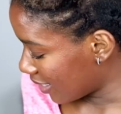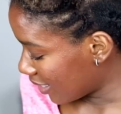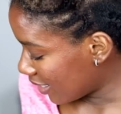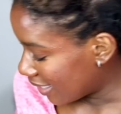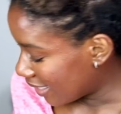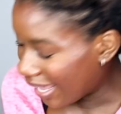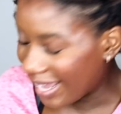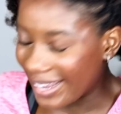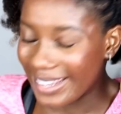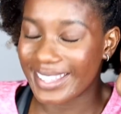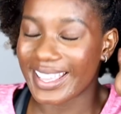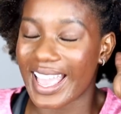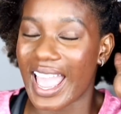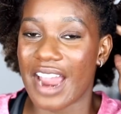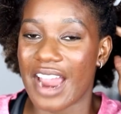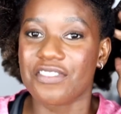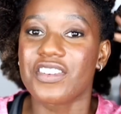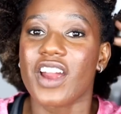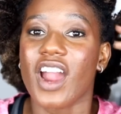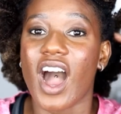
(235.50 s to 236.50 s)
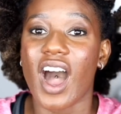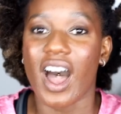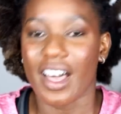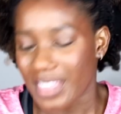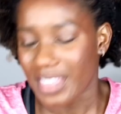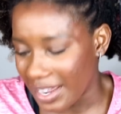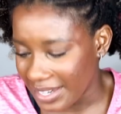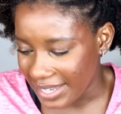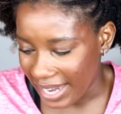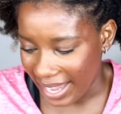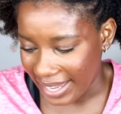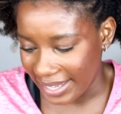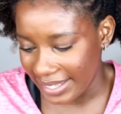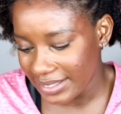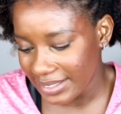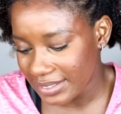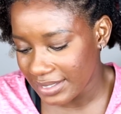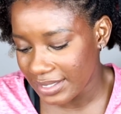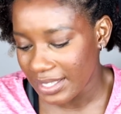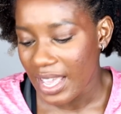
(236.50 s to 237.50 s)
like every other
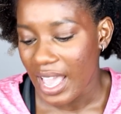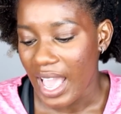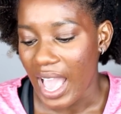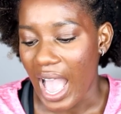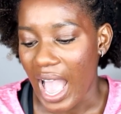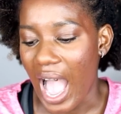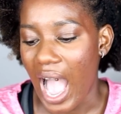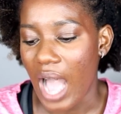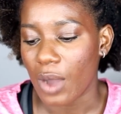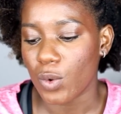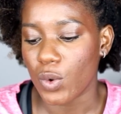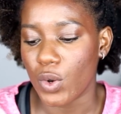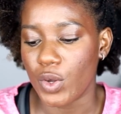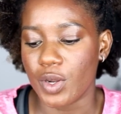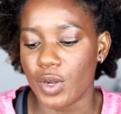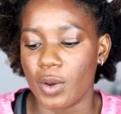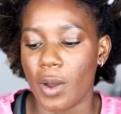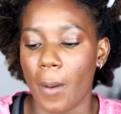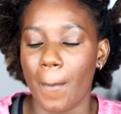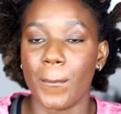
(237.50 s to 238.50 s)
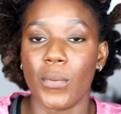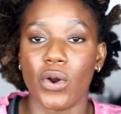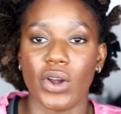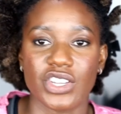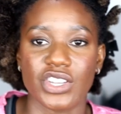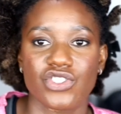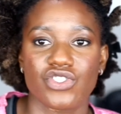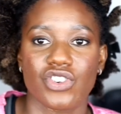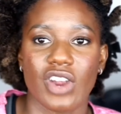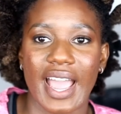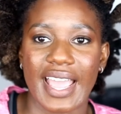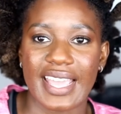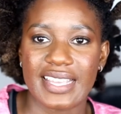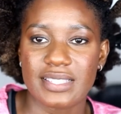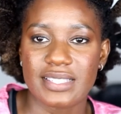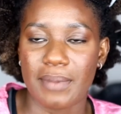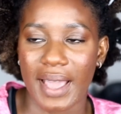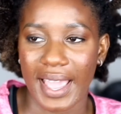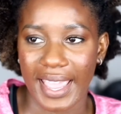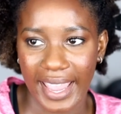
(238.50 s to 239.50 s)
night, I would
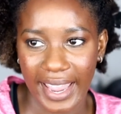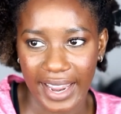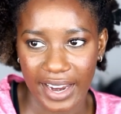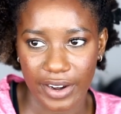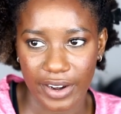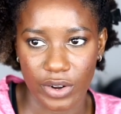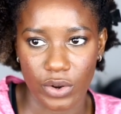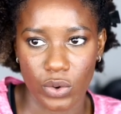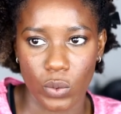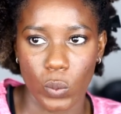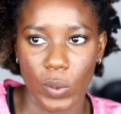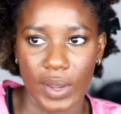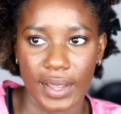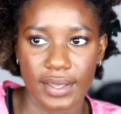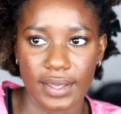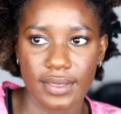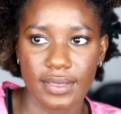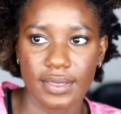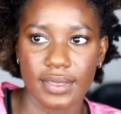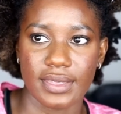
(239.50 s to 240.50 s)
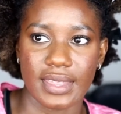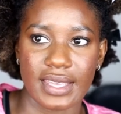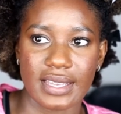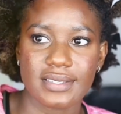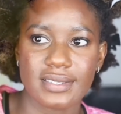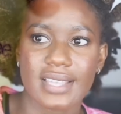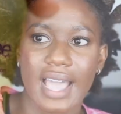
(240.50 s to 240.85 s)
moisturize my hair with this